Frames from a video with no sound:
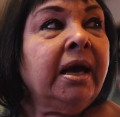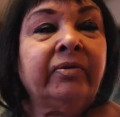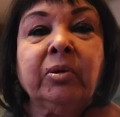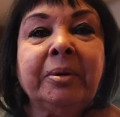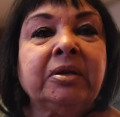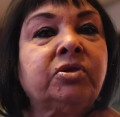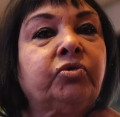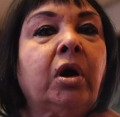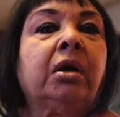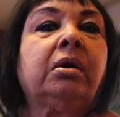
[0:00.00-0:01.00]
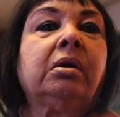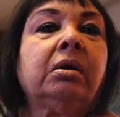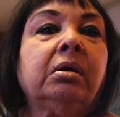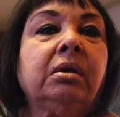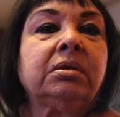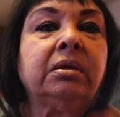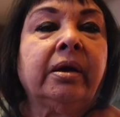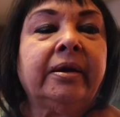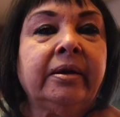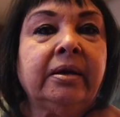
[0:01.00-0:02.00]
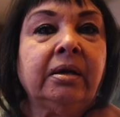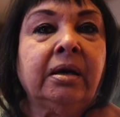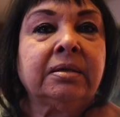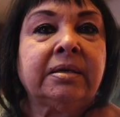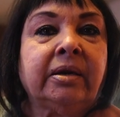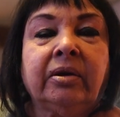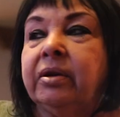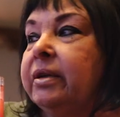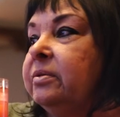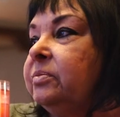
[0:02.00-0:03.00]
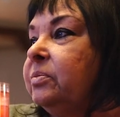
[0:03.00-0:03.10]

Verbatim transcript: Everybody's drunk tonight on Saturday night.